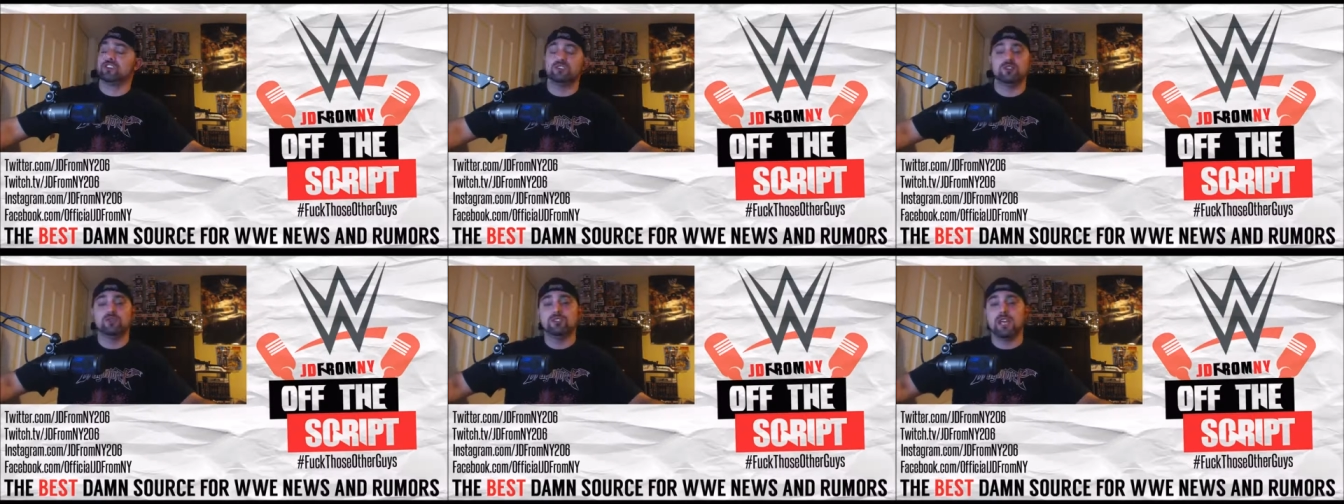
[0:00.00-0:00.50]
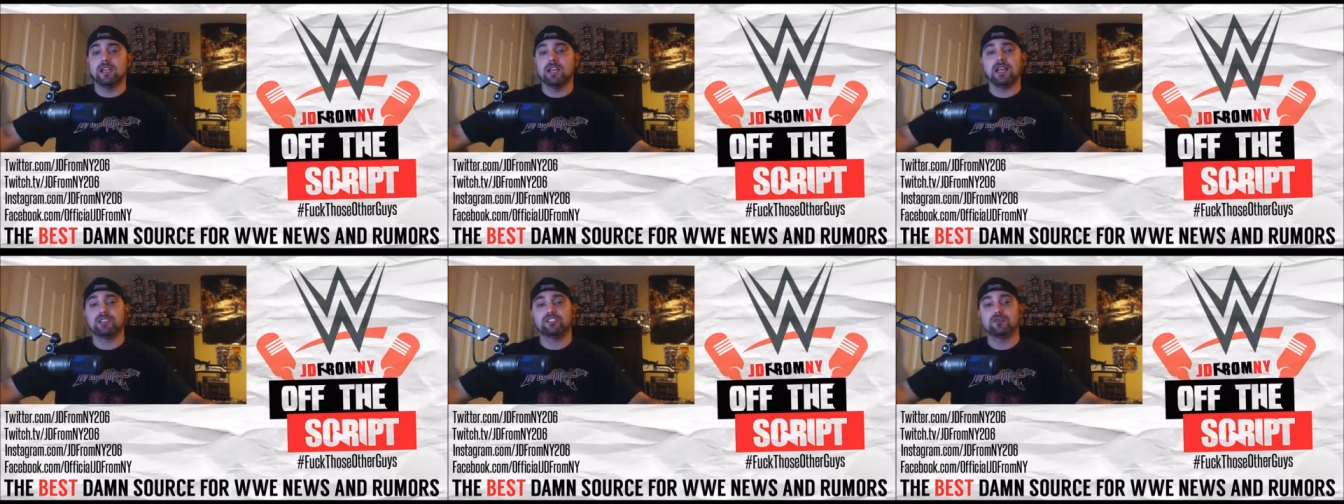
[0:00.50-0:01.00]
on Tuesday
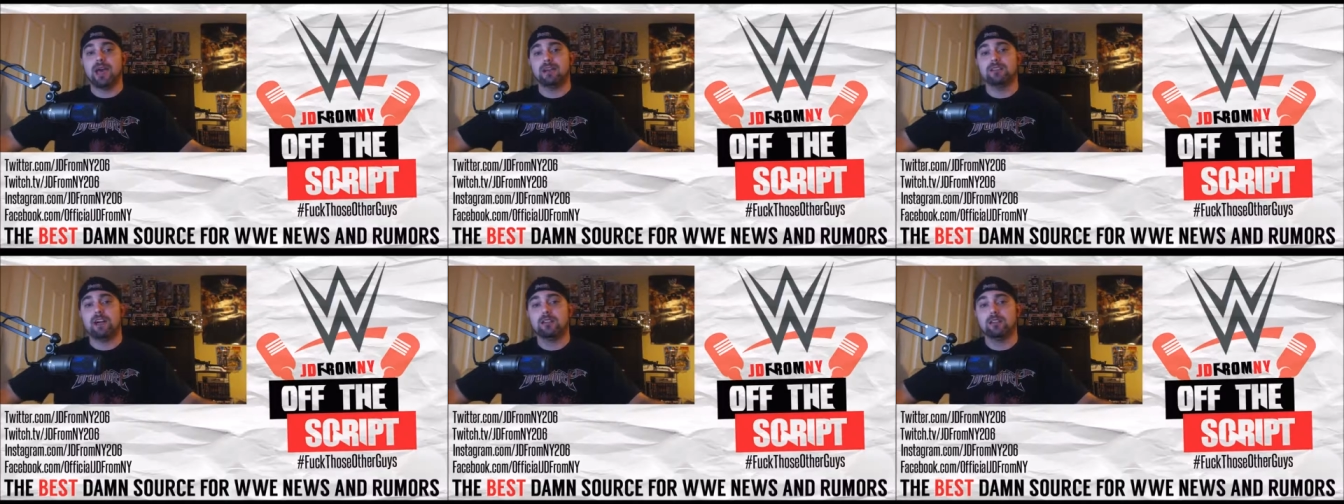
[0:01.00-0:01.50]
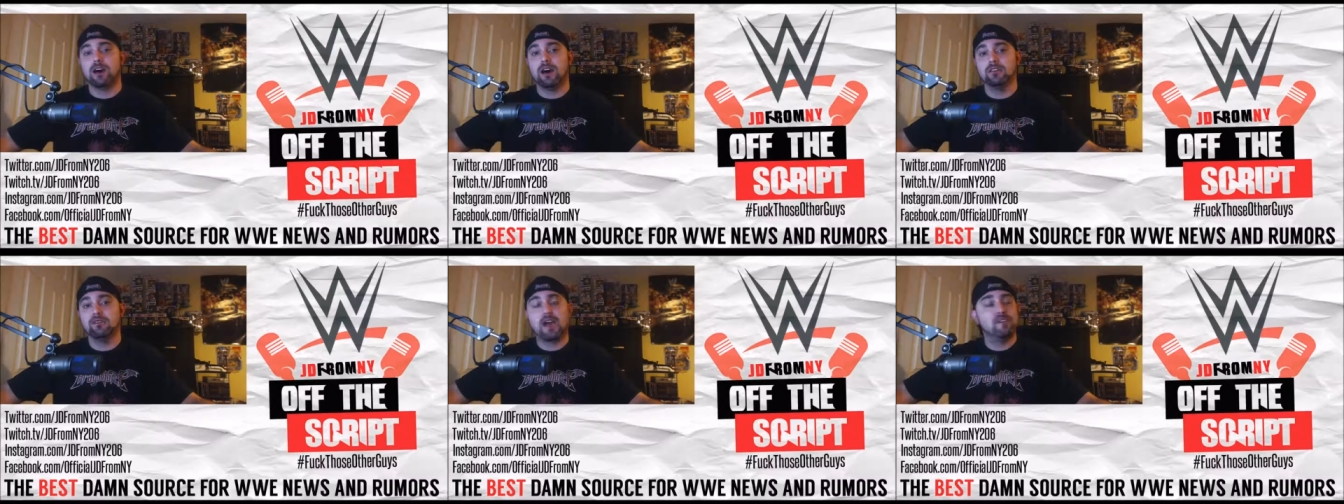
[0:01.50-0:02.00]
night SmackDown
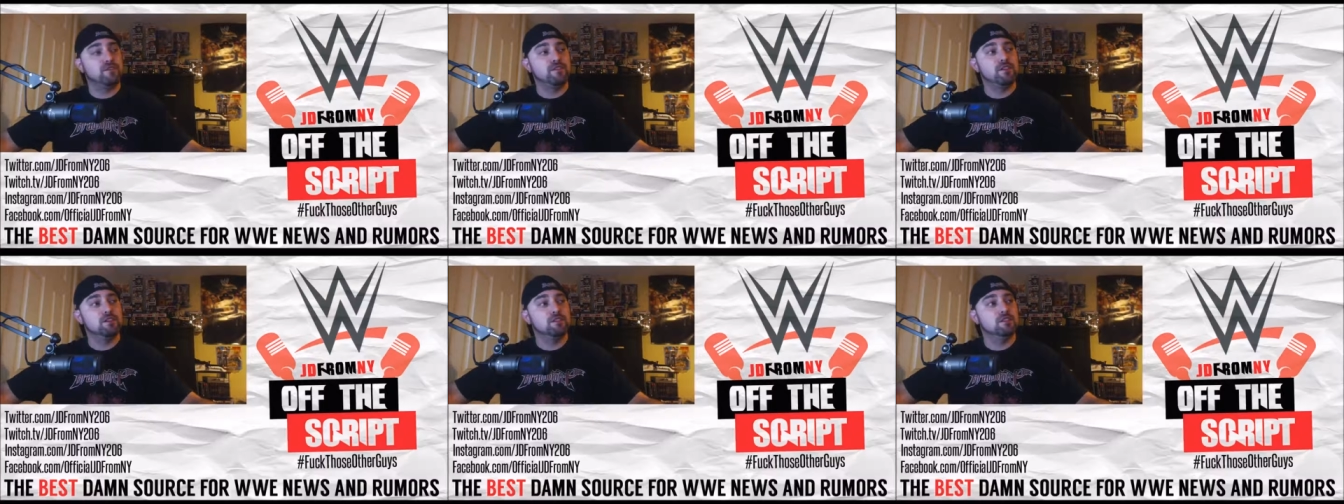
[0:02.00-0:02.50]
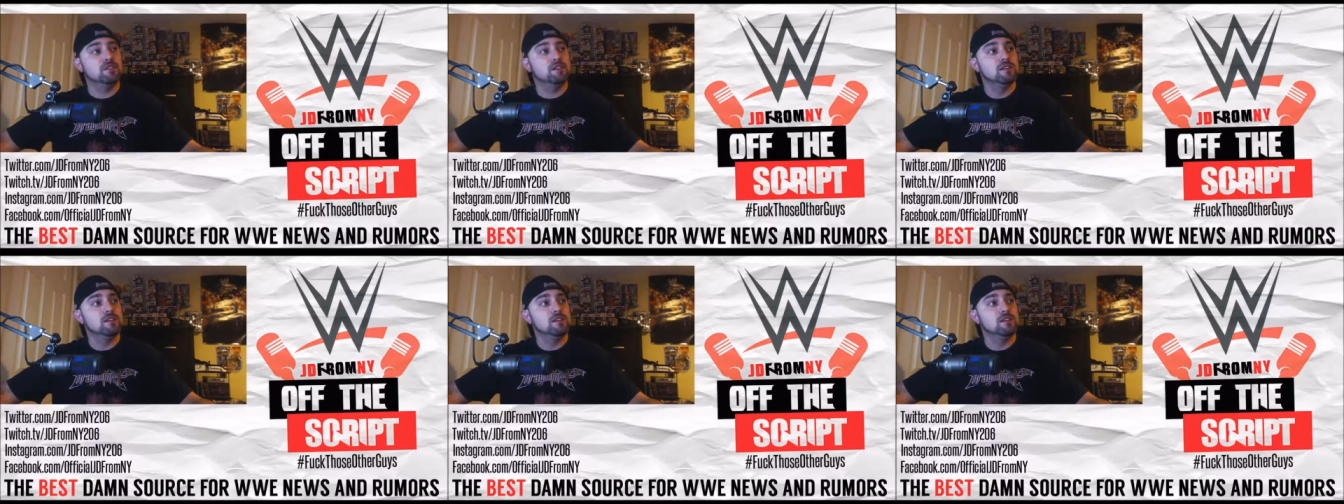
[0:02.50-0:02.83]
Live. I feel